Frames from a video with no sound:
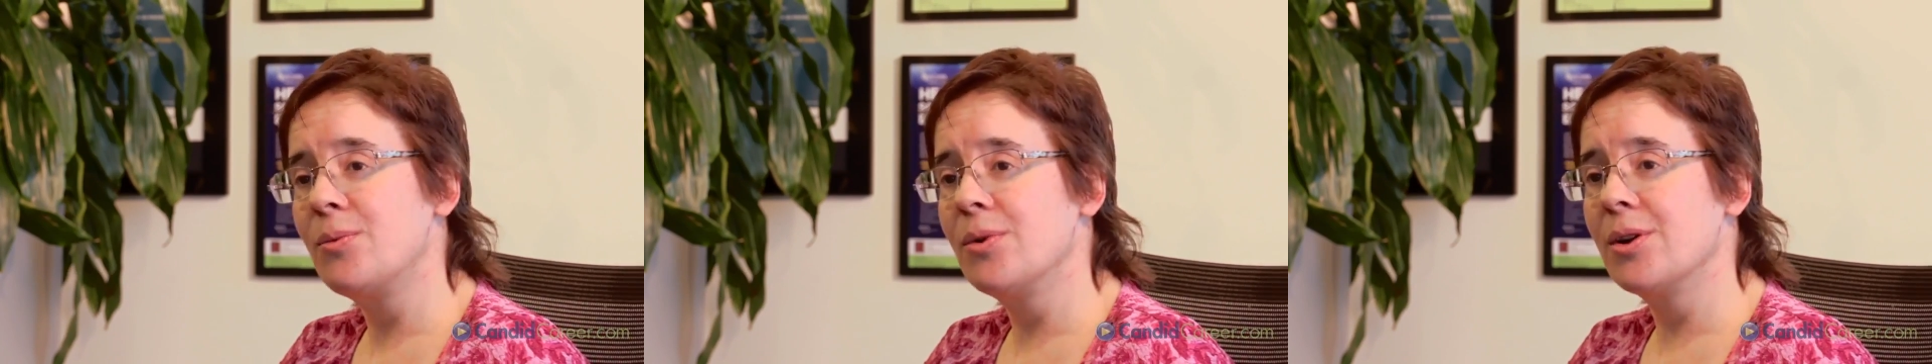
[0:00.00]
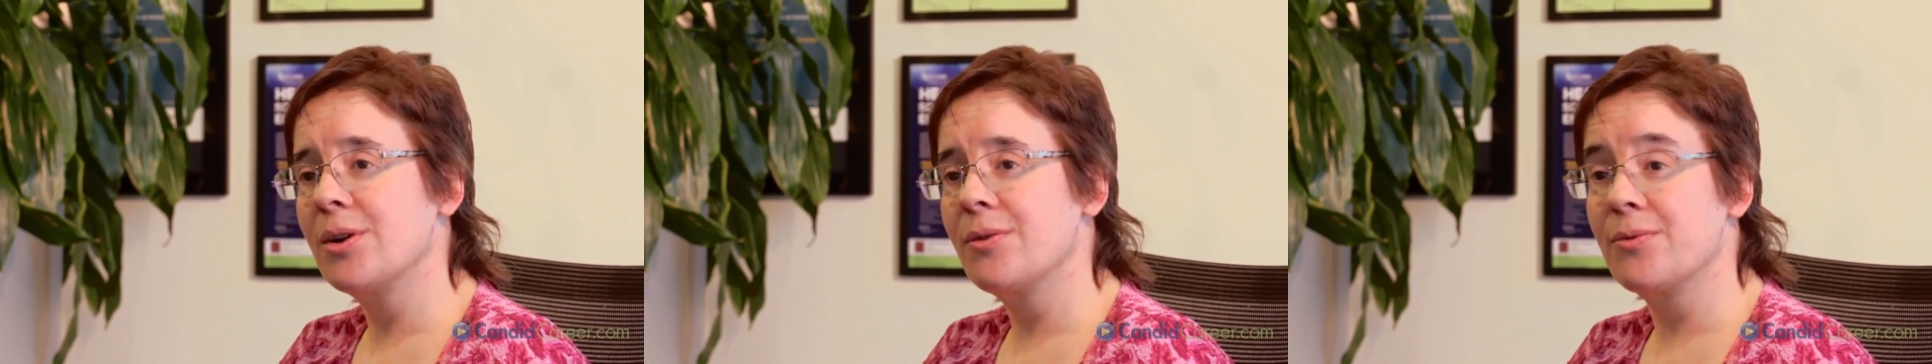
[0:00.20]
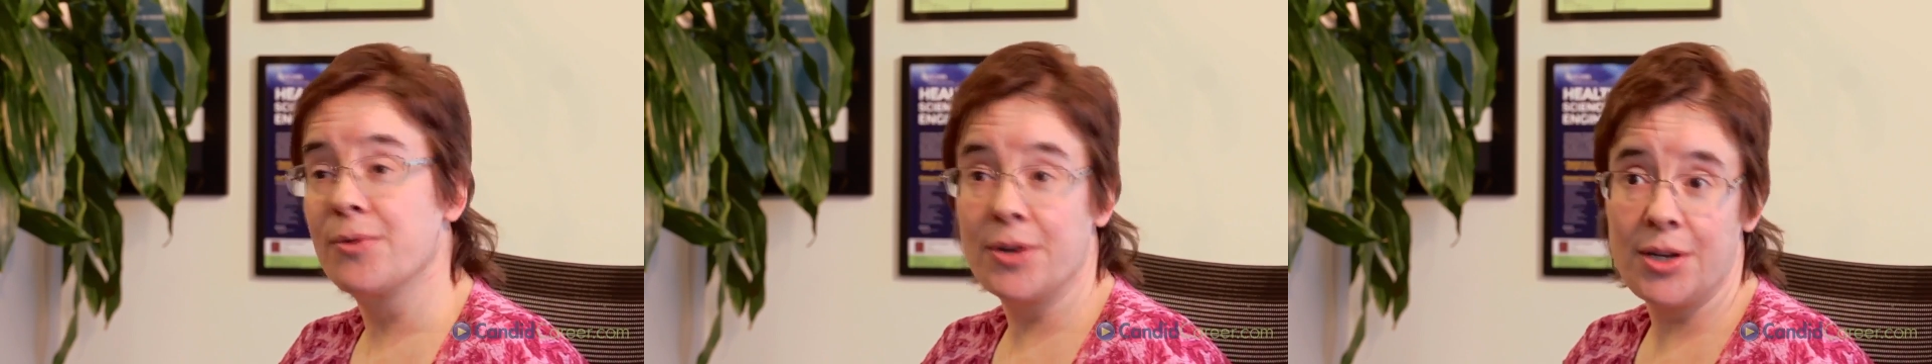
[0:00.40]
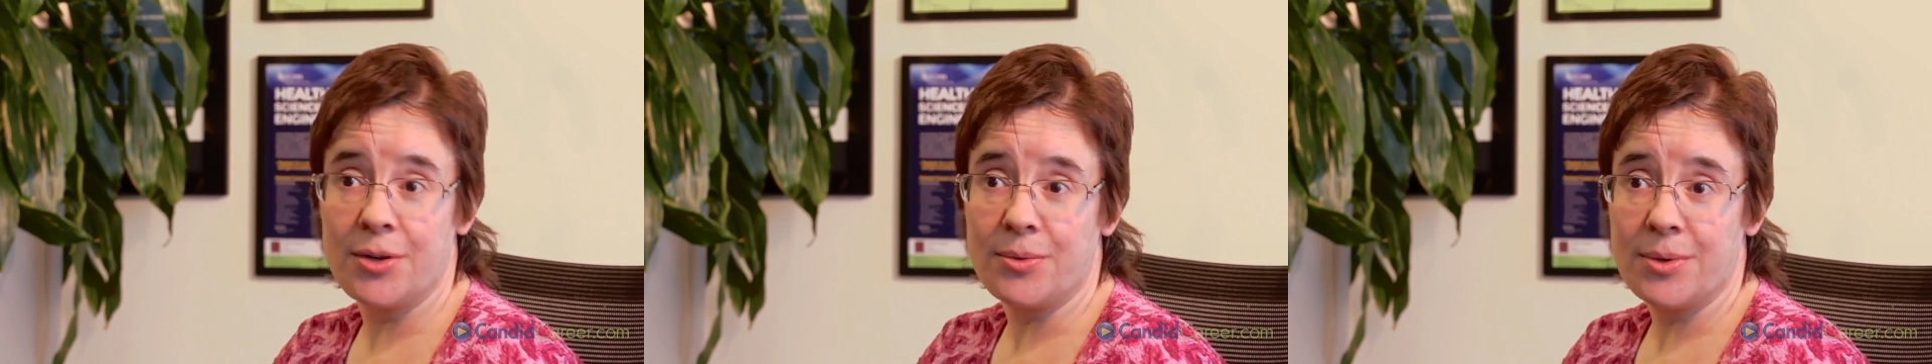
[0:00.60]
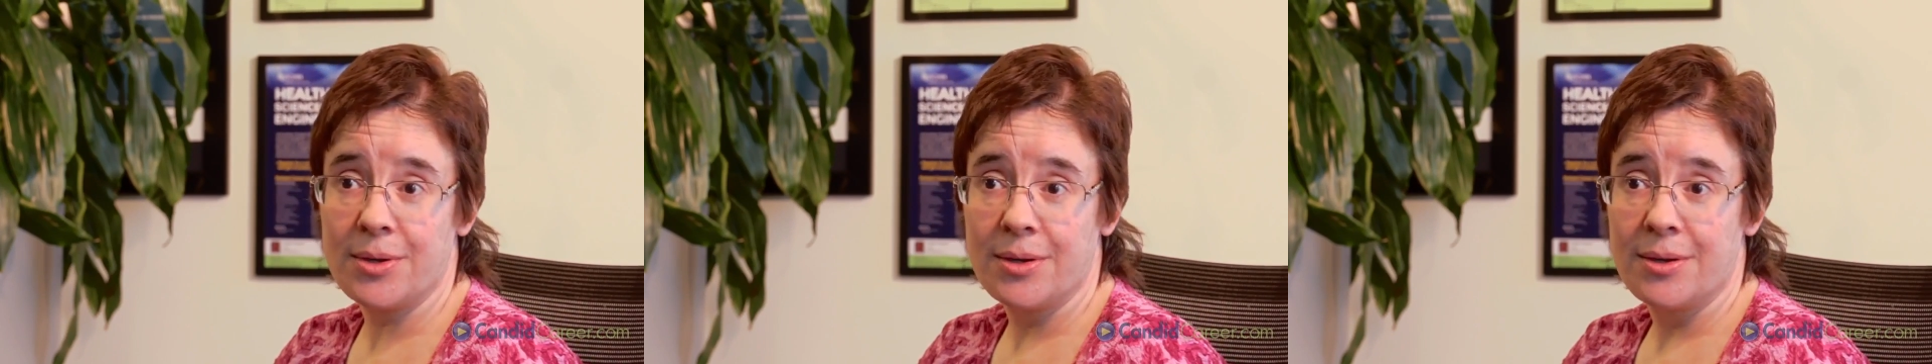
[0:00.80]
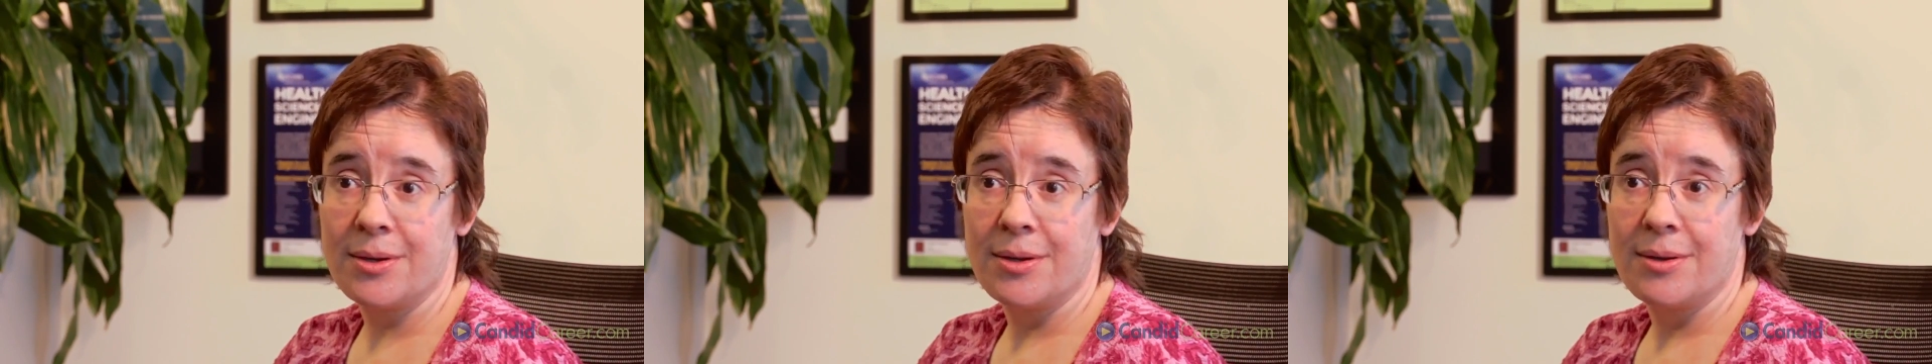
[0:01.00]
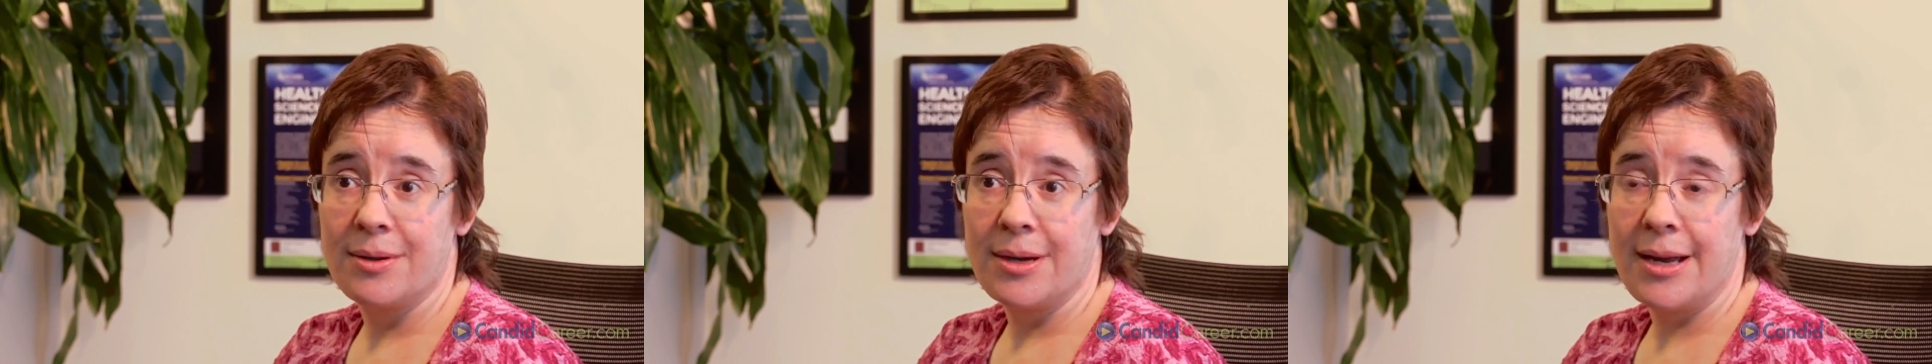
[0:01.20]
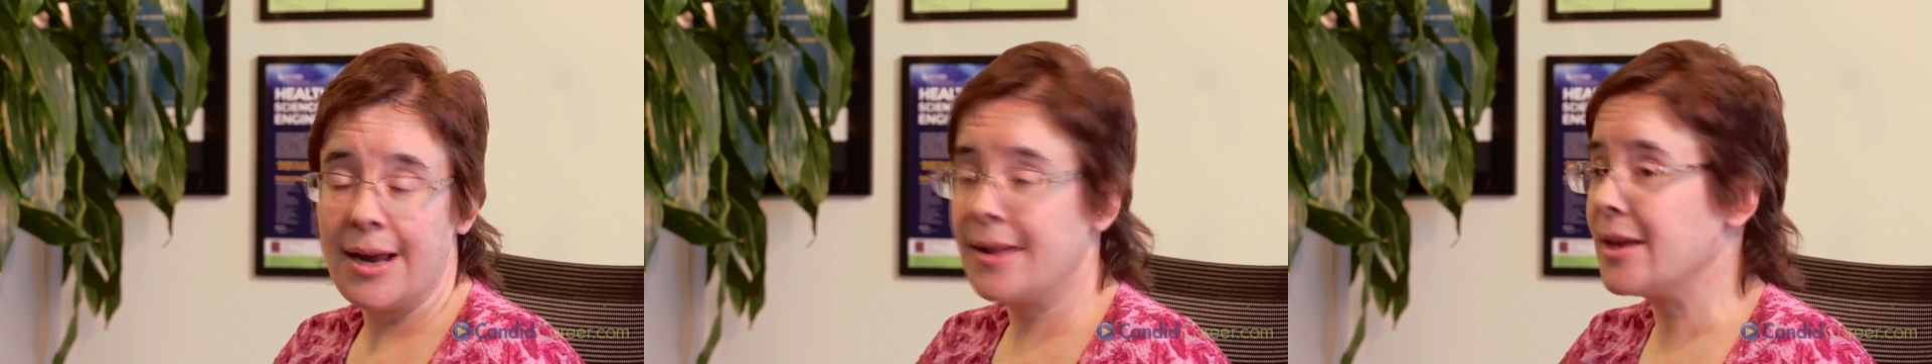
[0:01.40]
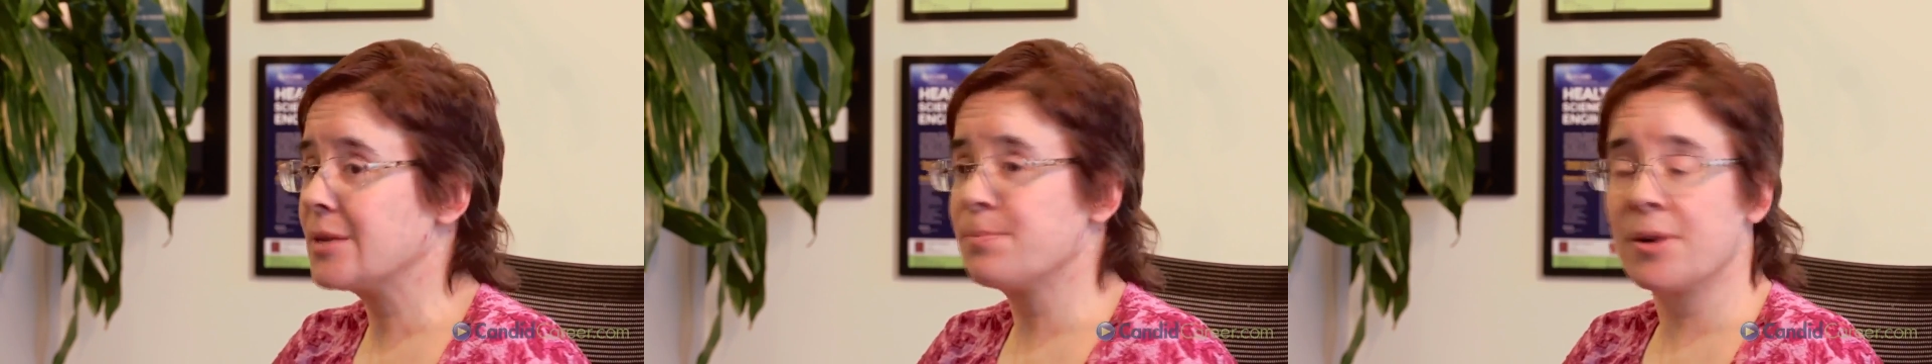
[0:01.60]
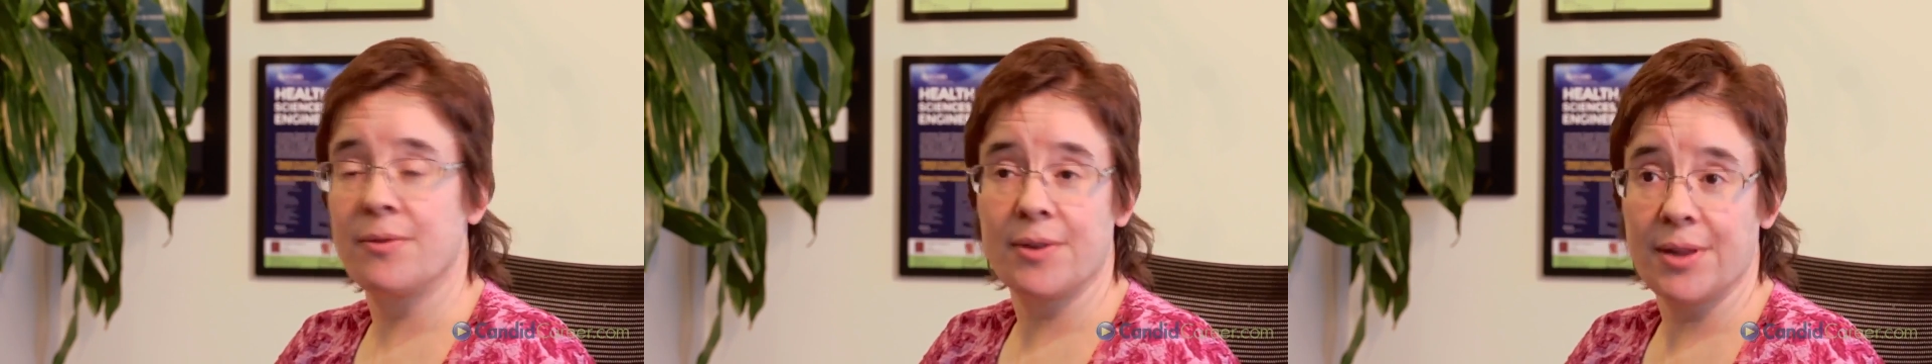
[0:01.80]
work for you, and
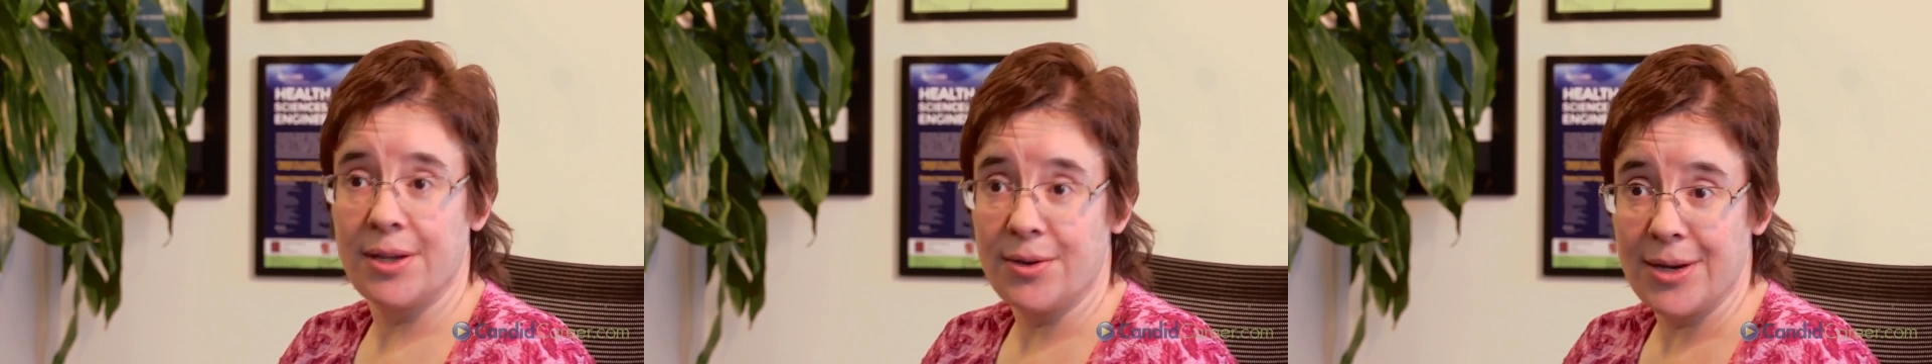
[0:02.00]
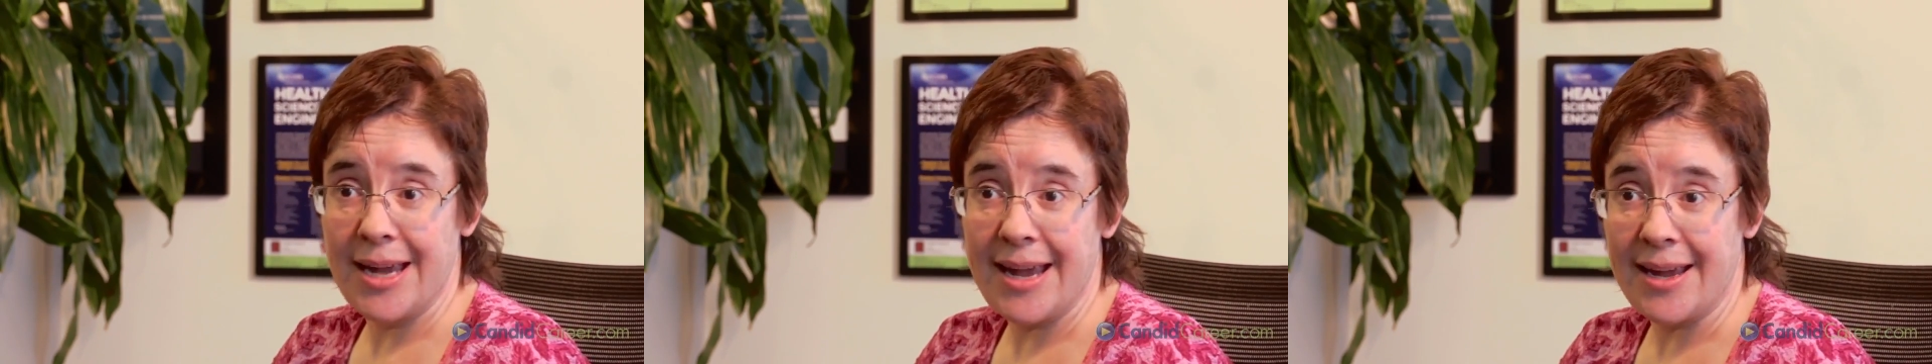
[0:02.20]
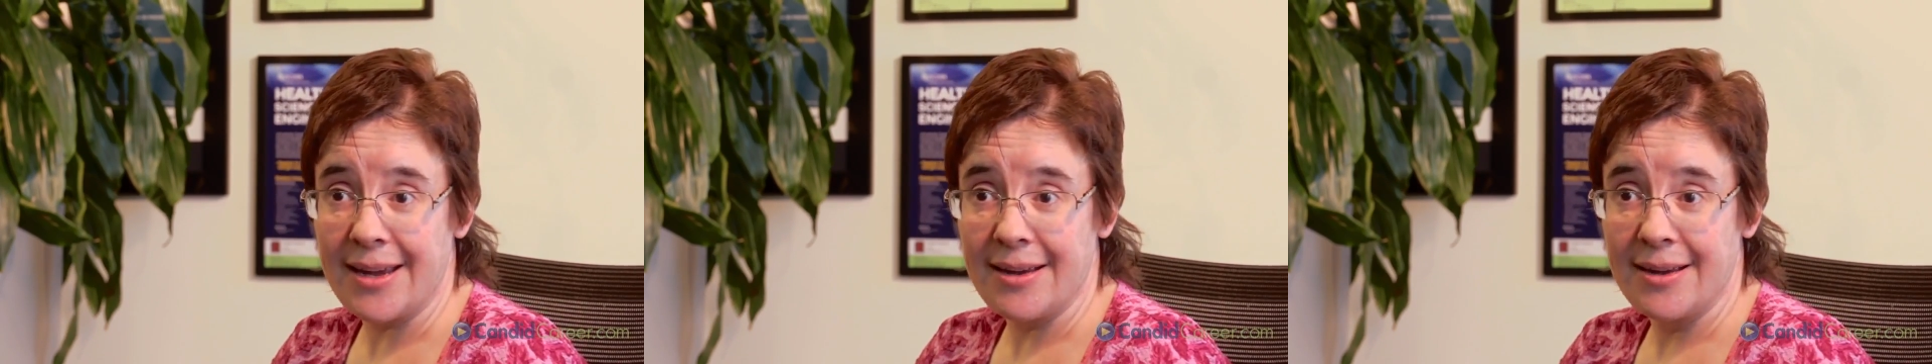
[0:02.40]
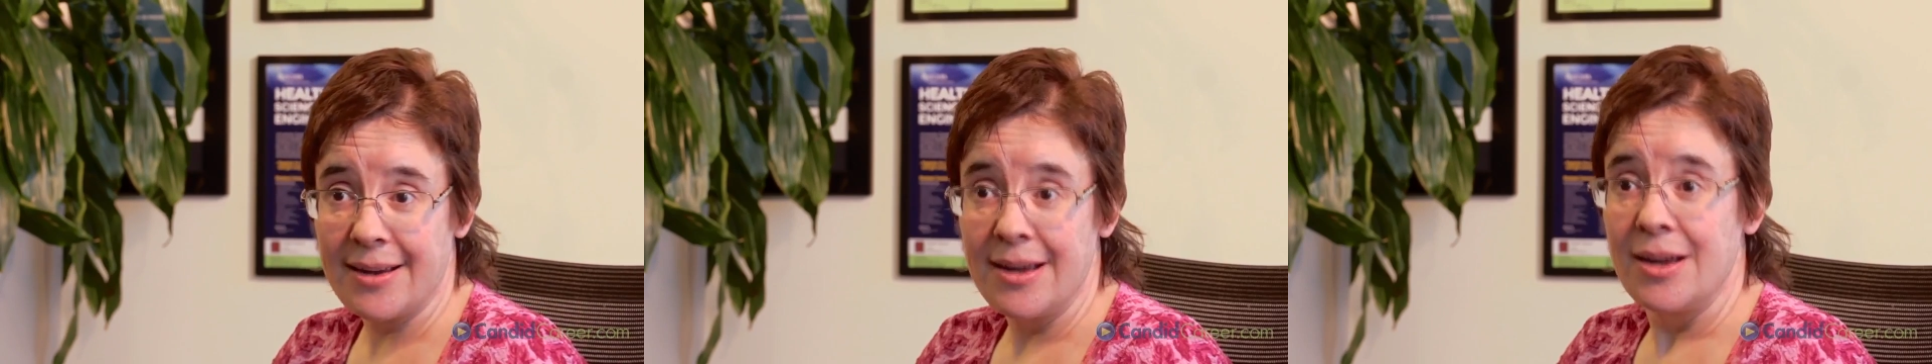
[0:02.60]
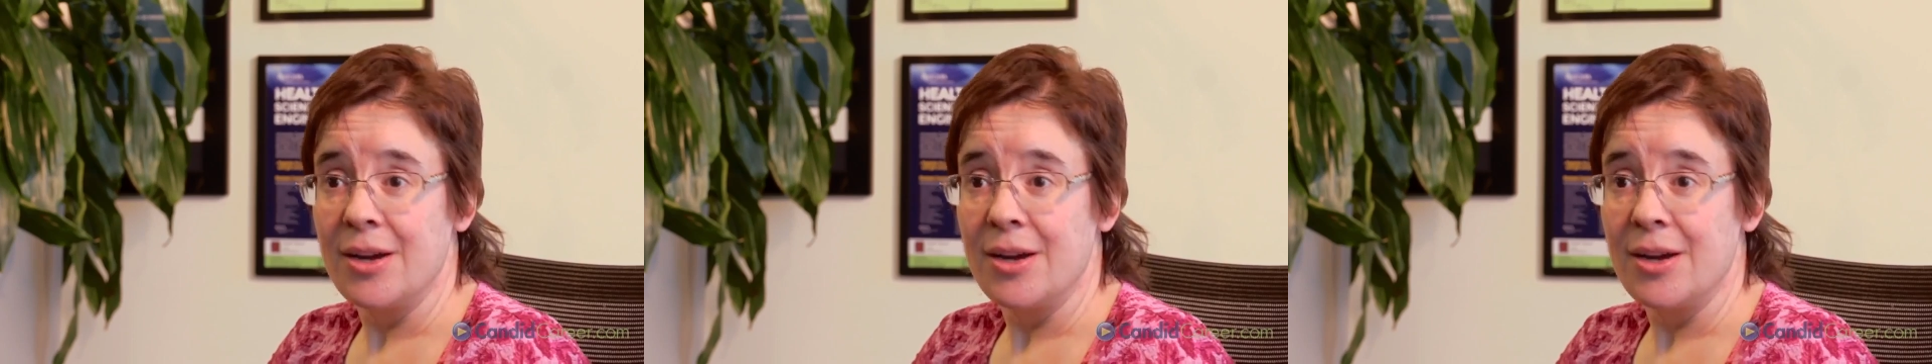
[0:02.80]
that's perfectly okay.